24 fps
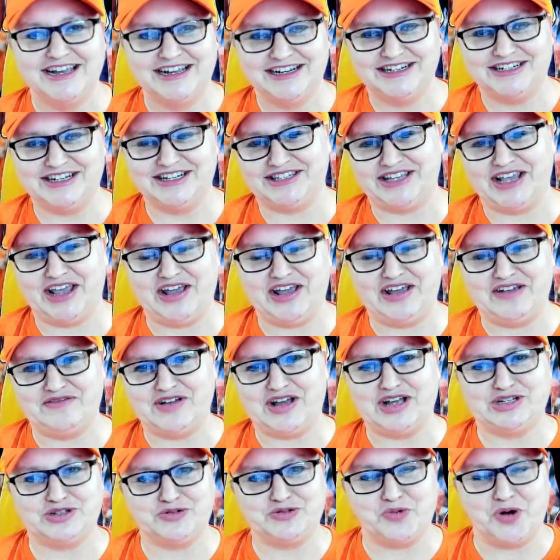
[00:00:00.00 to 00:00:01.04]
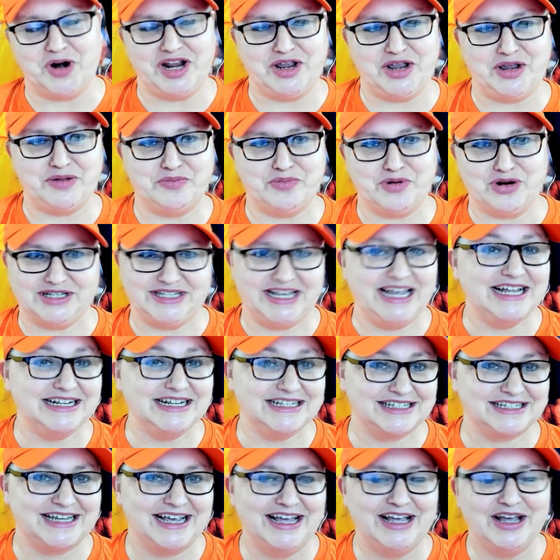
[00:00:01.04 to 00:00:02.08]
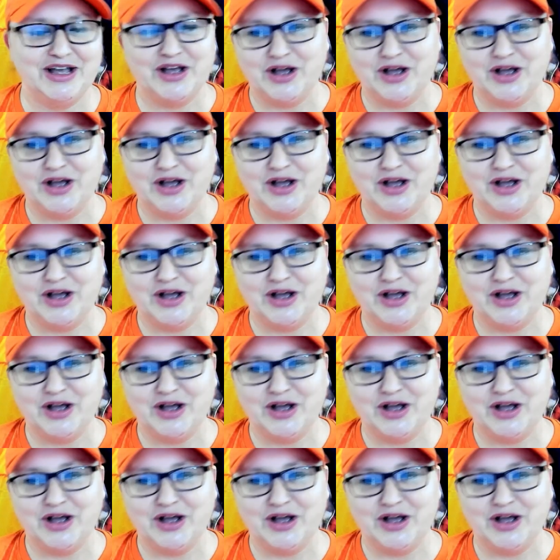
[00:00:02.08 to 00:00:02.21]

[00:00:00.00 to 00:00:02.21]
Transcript: to save 20%.